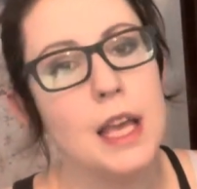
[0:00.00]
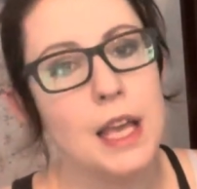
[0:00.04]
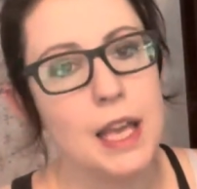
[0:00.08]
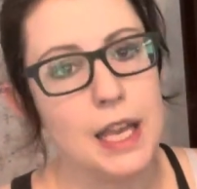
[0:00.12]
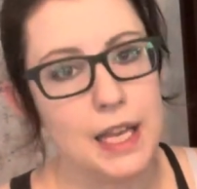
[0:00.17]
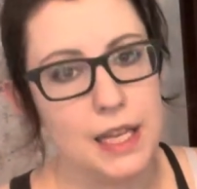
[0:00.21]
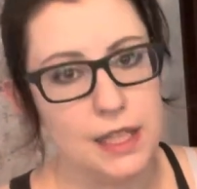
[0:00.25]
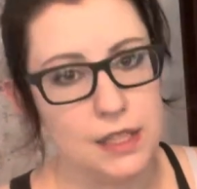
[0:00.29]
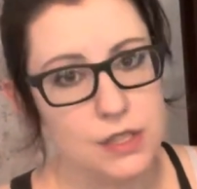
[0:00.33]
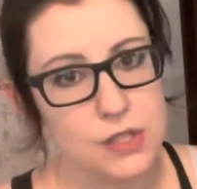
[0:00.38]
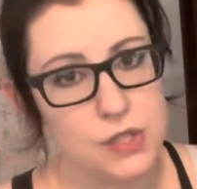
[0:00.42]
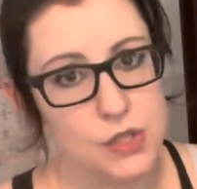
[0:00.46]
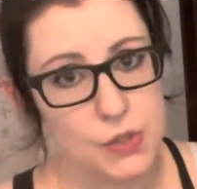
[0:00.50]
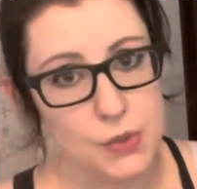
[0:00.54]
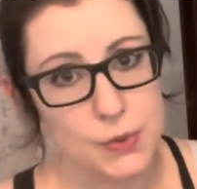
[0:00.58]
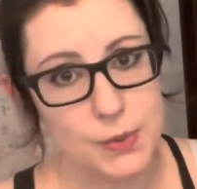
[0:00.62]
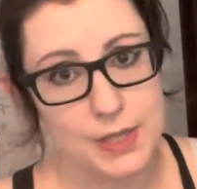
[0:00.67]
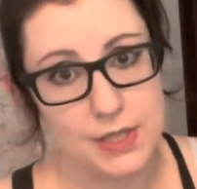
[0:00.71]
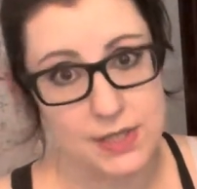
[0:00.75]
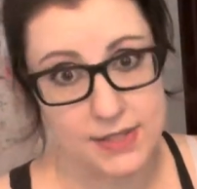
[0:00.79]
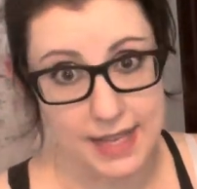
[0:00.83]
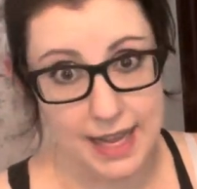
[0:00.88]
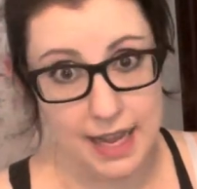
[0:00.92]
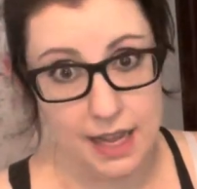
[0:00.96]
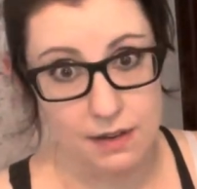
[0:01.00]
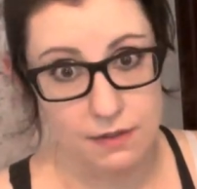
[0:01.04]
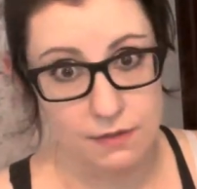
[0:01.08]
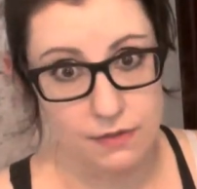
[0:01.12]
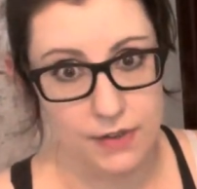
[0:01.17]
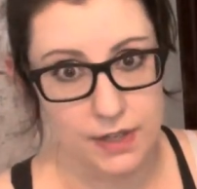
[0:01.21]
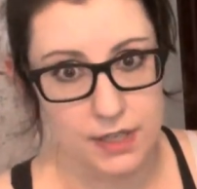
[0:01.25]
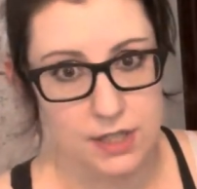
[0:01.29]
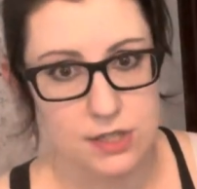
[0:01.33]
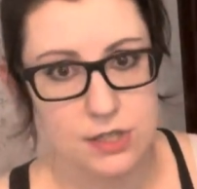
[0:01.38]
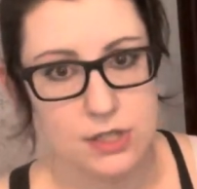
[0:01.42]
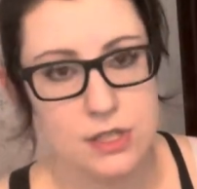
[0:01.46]
into a satin
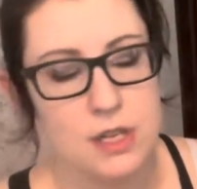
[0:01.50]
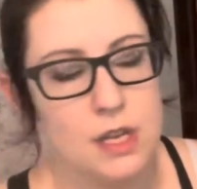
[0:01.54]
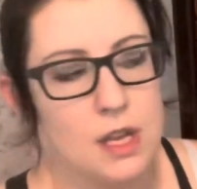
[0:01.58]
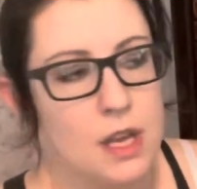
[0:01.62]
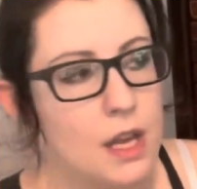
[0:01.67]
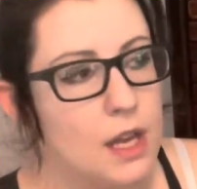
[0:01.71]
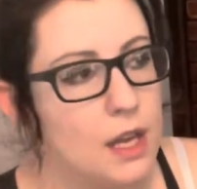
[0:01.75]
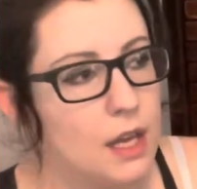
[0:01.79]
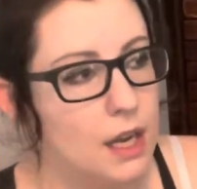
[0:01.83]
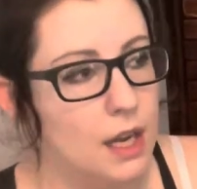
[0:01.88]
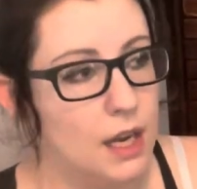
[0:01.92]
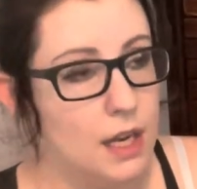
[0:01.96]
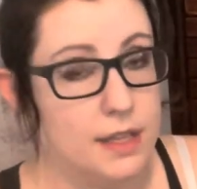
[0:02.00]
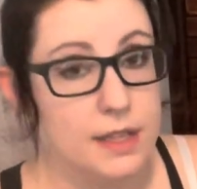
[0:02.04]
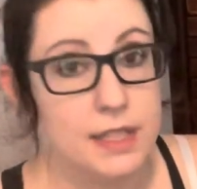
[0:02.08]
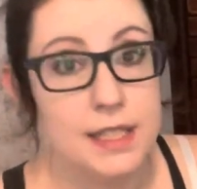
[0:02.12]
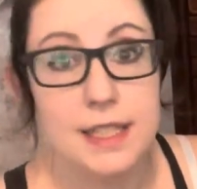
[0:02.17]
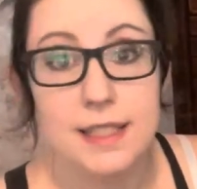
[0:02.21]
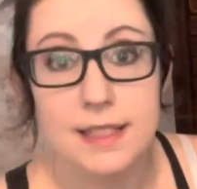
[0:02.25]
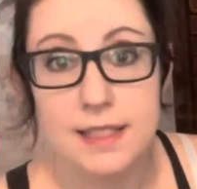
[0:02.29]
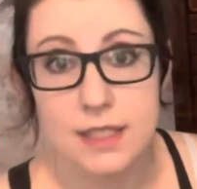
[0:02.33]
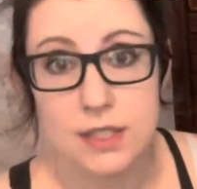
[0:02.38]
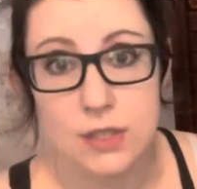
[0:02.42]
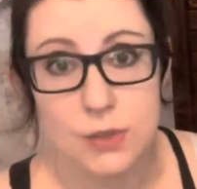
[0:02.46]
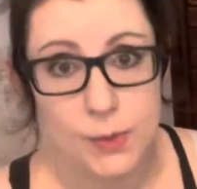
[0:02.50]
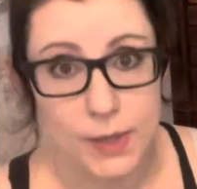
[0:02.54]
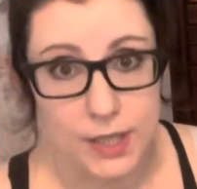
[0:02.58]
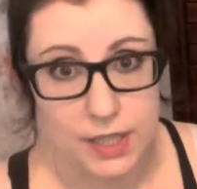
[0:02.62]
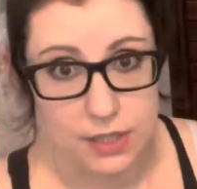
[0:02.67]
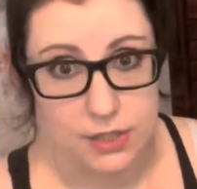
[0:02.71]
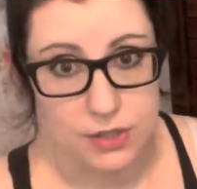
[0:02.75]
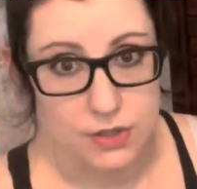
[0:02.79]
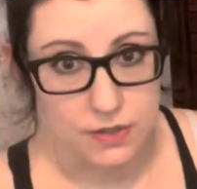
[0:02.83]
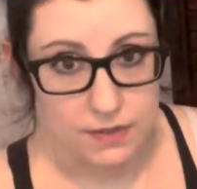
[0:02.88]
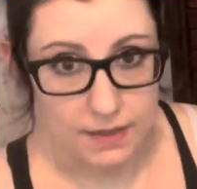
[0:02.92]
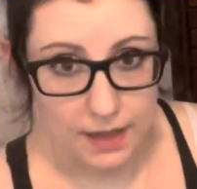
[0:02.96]
finish. The easiest way to
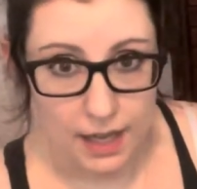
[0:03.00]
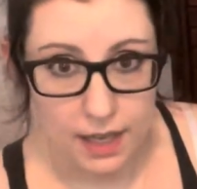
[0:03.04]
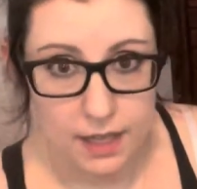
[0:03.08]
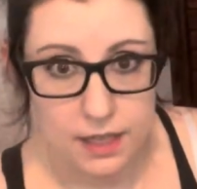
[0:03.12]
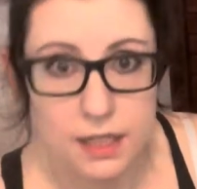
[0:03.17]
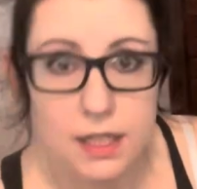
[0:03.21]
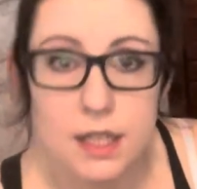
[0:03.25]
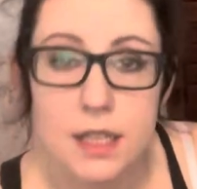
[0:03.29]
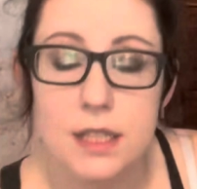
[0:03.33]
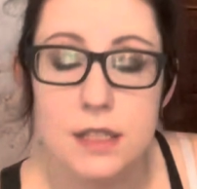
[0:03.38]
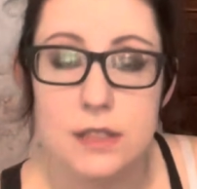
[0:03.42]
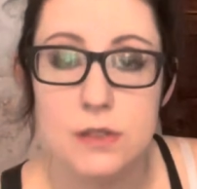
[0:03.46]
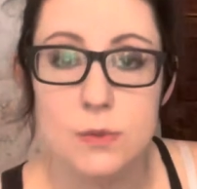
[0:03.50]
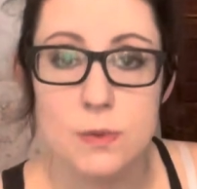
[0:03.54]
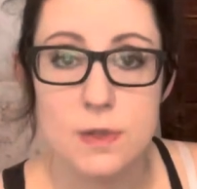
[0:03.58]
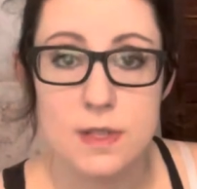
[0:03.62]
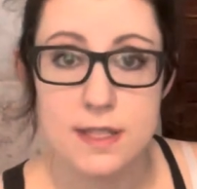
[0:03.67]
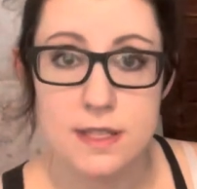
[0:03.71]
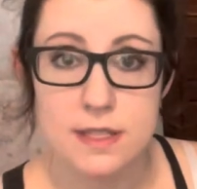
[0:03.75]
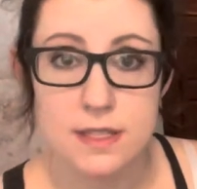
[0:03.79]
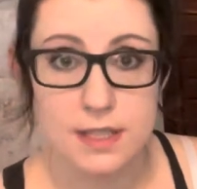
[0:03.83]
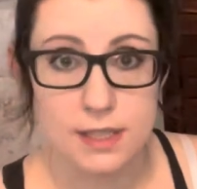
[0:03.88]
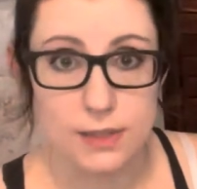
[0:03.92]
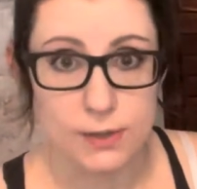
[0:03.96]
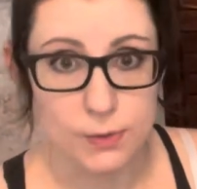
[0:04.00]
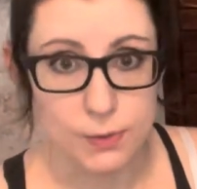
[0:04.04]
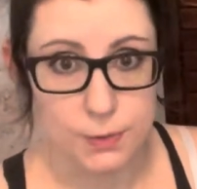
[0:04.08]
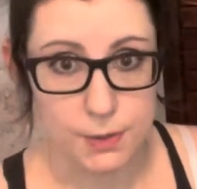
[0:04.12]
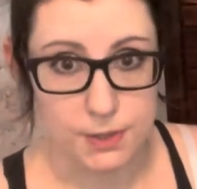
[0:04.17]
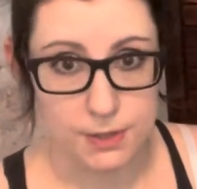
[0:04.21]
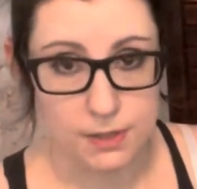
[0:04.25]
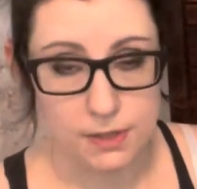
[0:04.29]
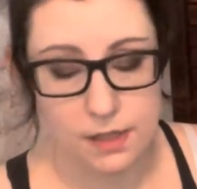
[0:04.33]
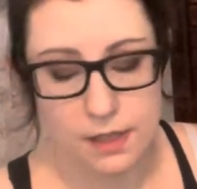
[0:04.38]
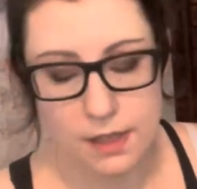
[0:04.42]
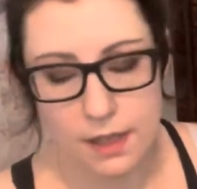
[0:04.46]
do that is with steel
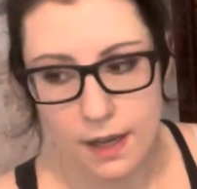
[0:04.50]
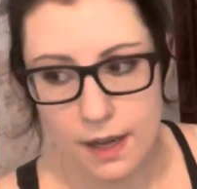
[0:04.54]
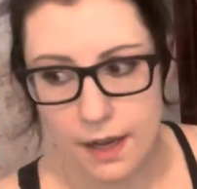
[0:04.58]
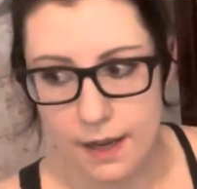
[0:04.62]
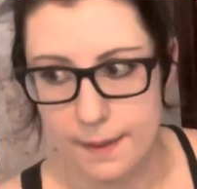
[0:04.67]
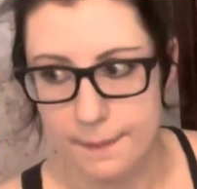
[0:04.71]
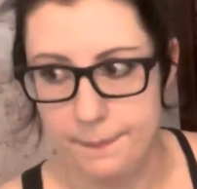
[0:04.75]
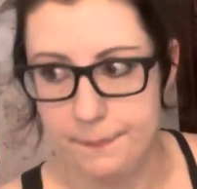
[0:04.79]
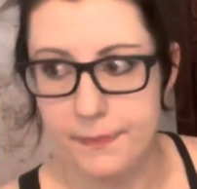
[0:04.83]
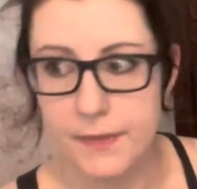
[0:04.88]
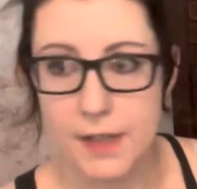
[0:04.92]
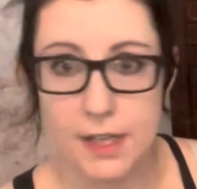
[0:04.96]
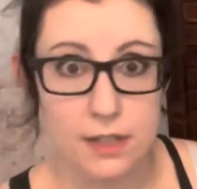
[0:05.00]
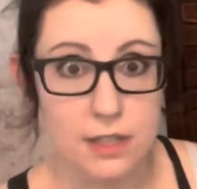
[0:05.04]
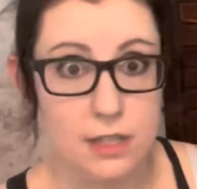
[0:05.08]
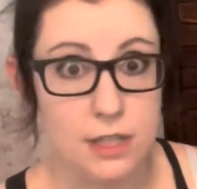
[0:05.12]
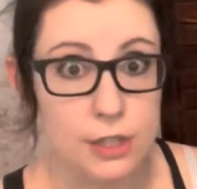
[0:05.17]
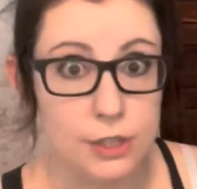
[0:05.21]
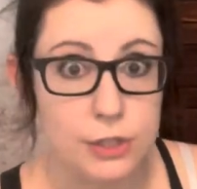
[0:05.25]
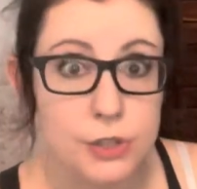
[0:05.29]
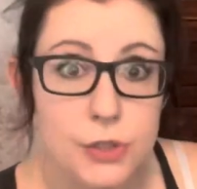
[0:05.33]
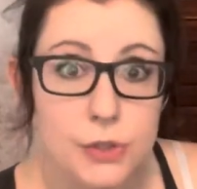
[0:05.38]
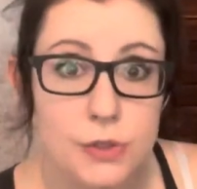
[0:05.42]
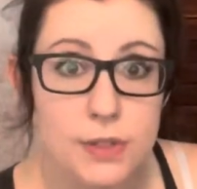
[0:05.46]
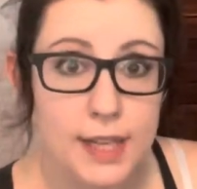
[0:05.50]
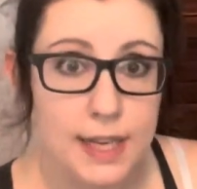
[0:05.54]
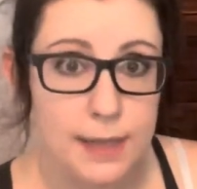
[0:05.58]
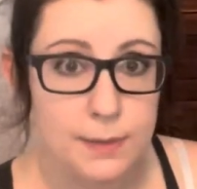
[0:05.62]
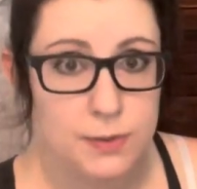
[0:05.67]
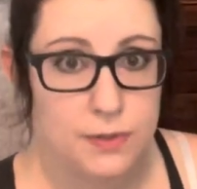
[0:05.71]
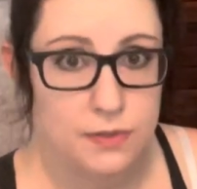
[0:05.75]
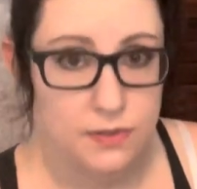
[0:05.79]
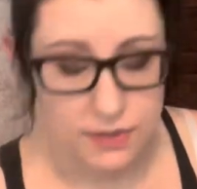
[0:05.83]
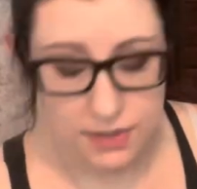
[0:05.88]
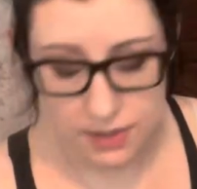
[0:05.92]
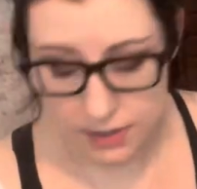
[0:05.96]
wool. Now there are 2 types of
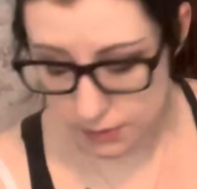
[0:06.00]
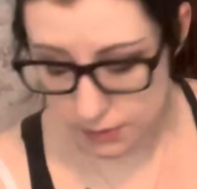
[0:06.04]
steel